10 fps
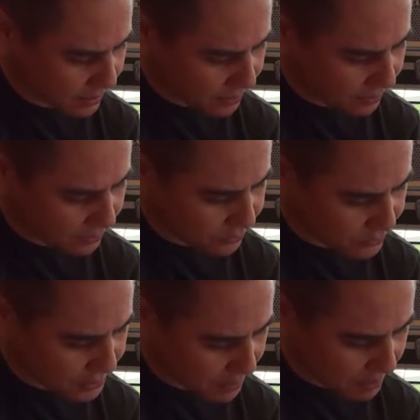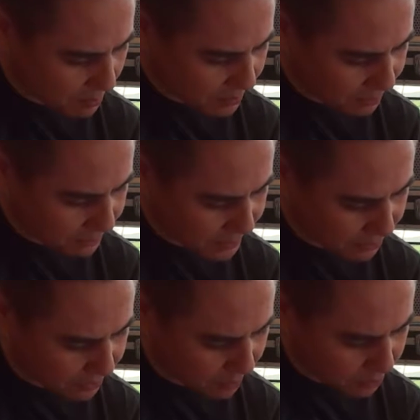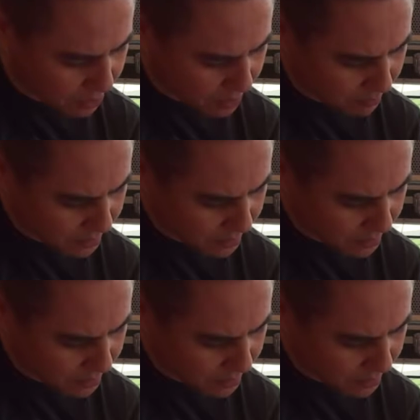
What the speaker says: And then just keep that B flat on the bottom,